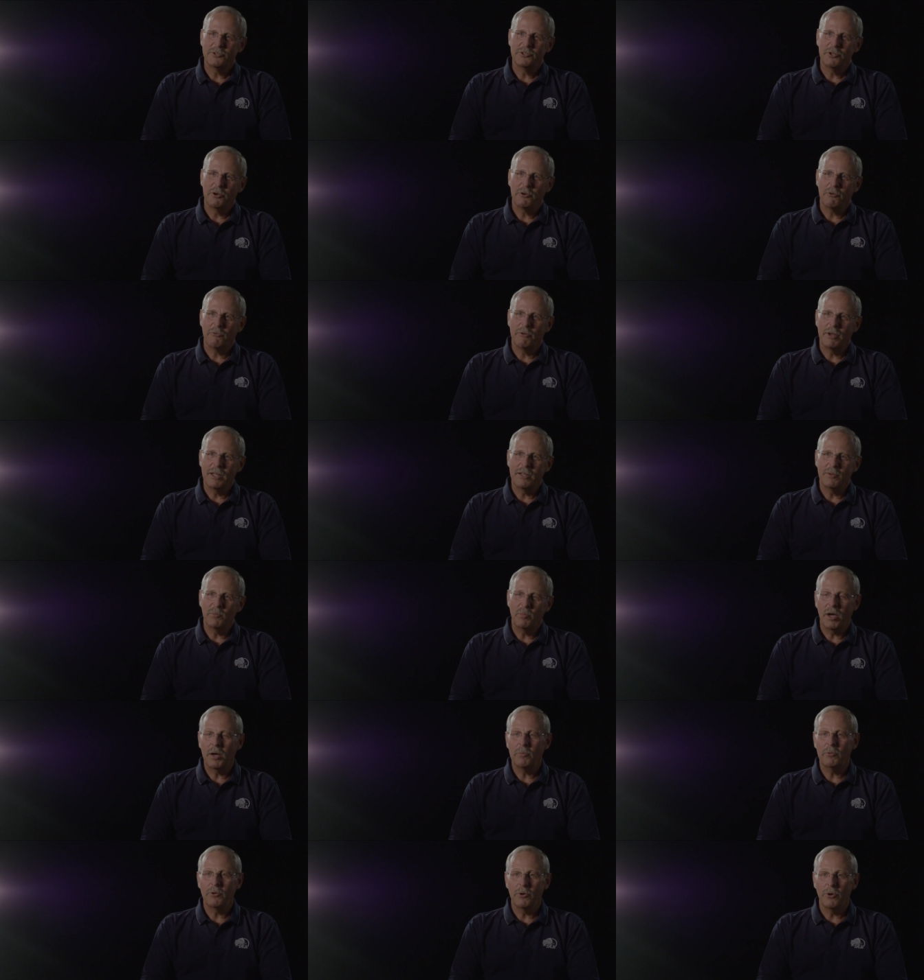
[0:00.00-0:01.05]
to joke around that
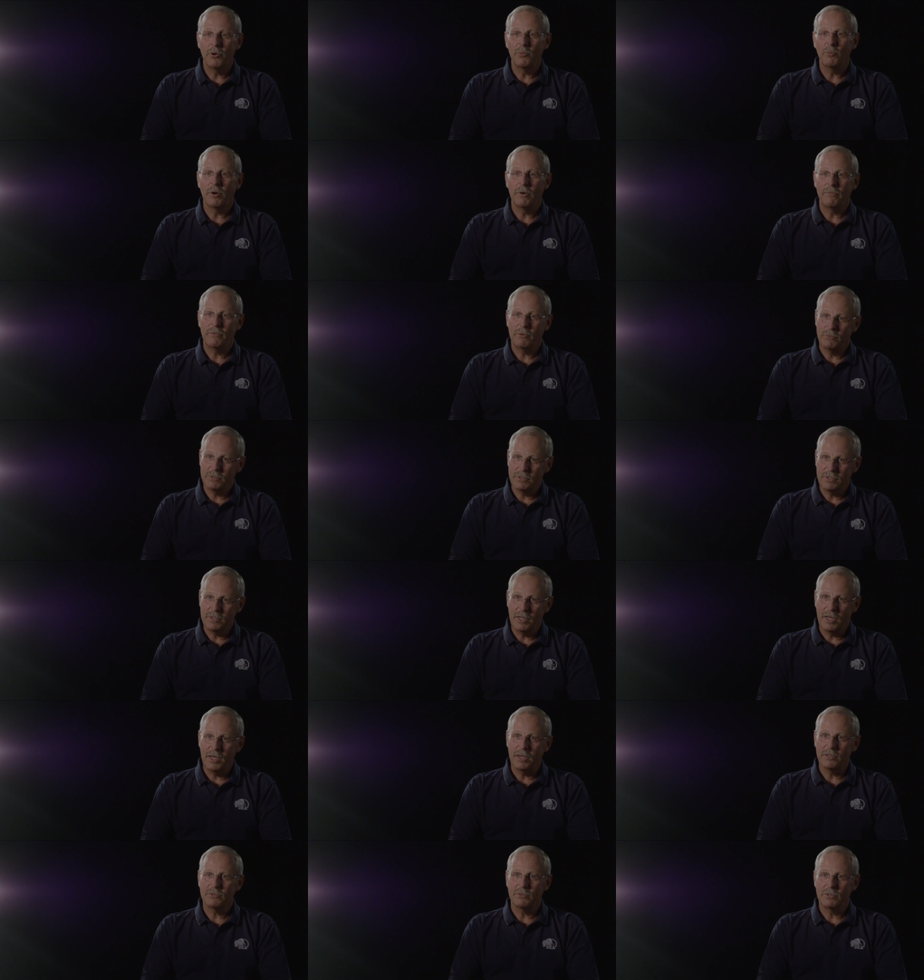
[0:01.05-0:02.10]
Pablo heard Murphy was in
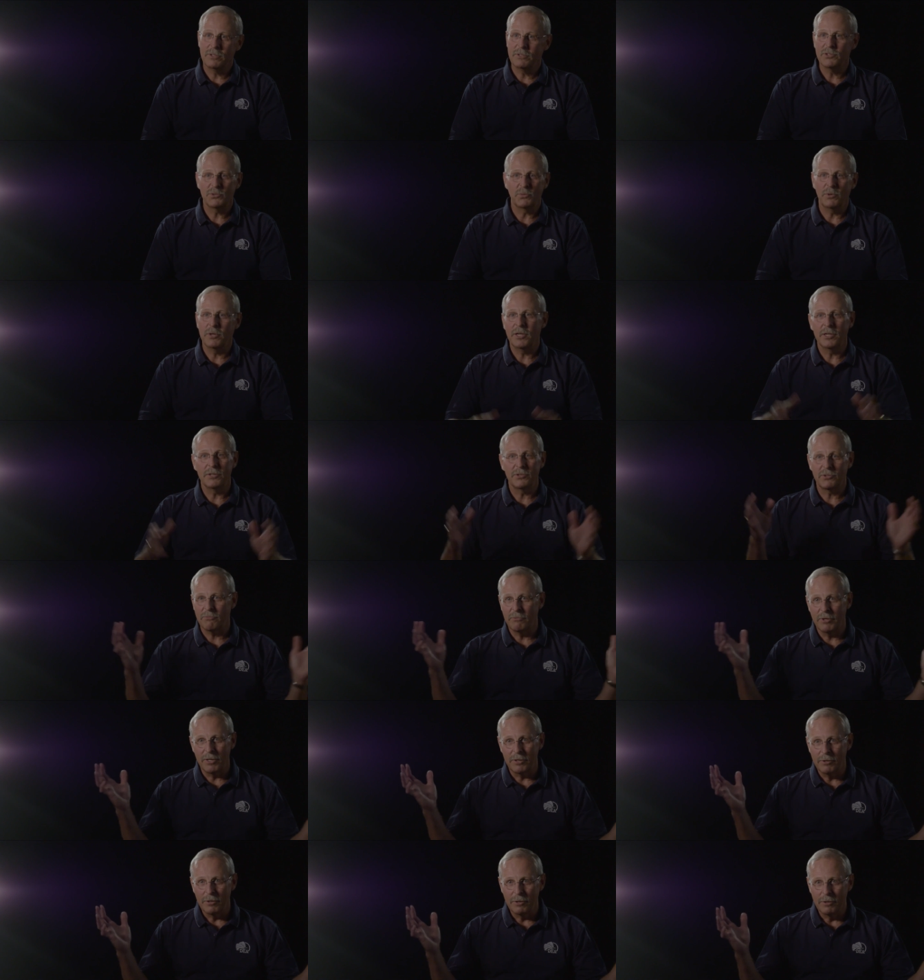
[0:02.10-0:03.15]
town, so he just went ahead and
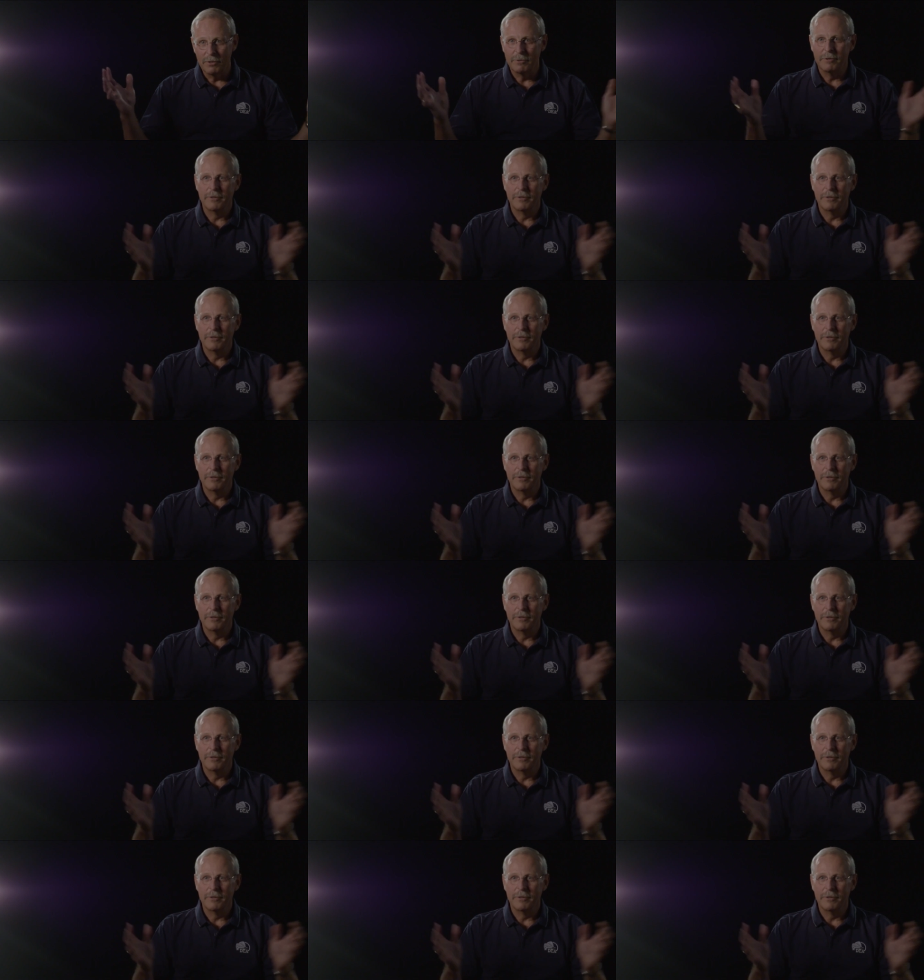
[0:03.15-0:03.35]
surrendered.